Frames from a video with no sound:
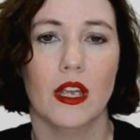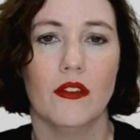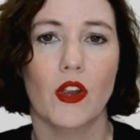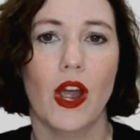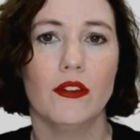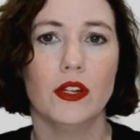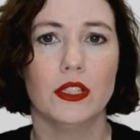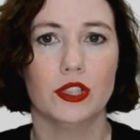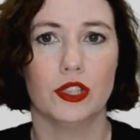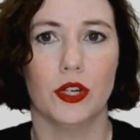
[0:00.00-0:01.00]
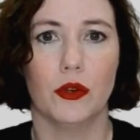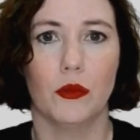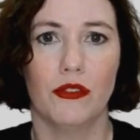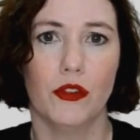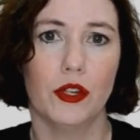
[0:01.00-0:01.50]
If you're ever unsure,
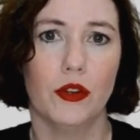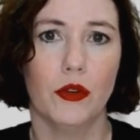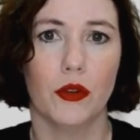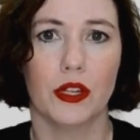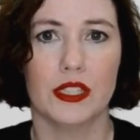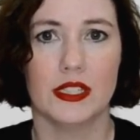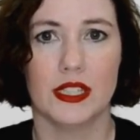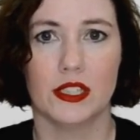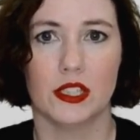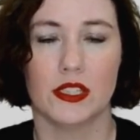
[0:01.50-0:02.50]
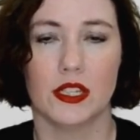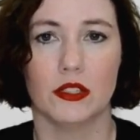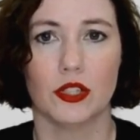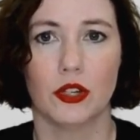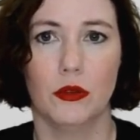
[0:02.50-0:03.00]
refer to your organization's
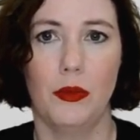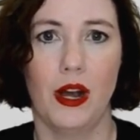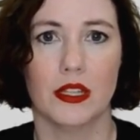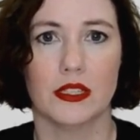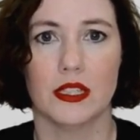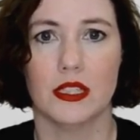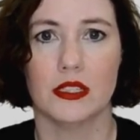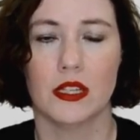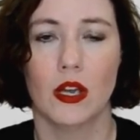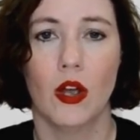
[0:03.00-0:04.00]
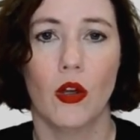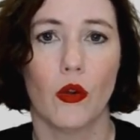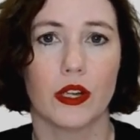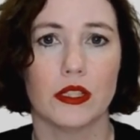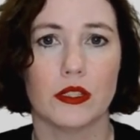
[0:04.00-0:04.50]
internal policies
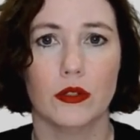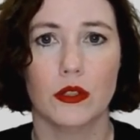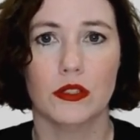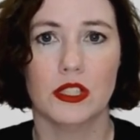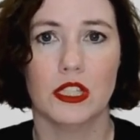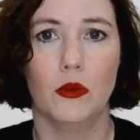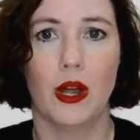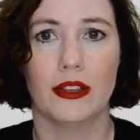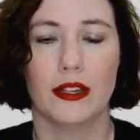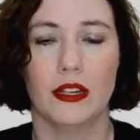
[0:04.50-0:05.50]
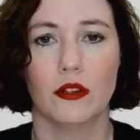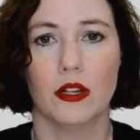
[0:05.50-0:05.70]
or consult your CUI lead or